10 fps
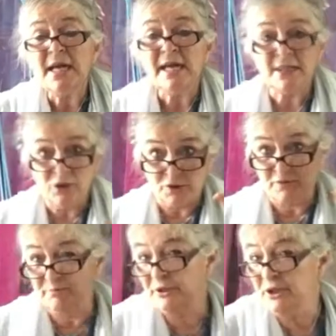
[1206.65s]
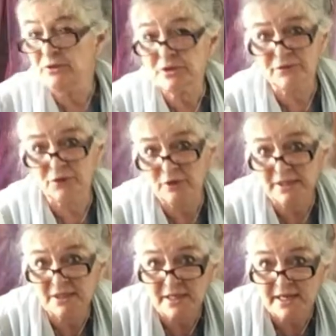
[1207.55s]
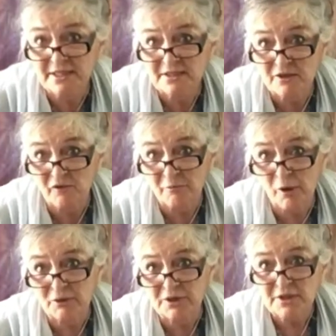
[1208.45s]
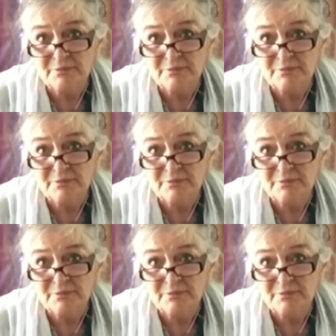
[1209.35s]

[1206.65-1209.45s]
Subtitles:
It looks beautiful in a naked soft pot